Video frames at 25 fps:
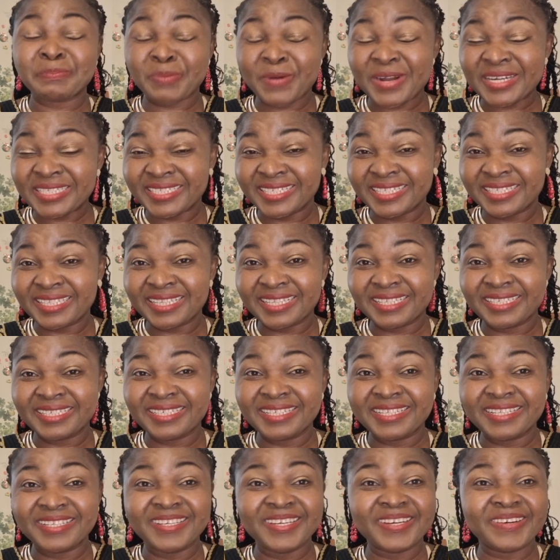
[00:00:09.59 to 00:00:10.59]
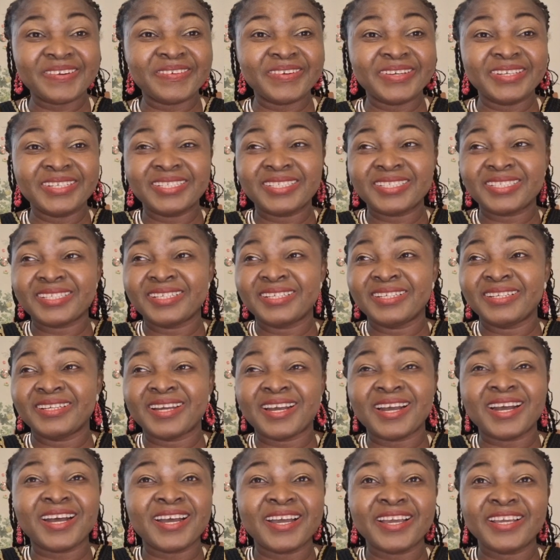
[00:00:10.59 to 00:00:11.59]
presently there is a
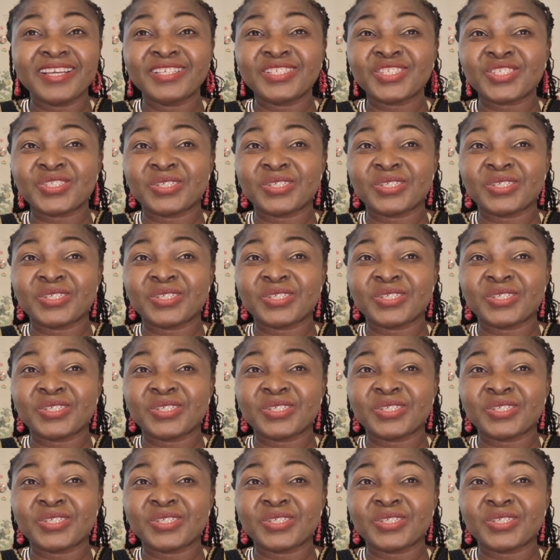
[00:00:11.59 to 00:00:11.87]
high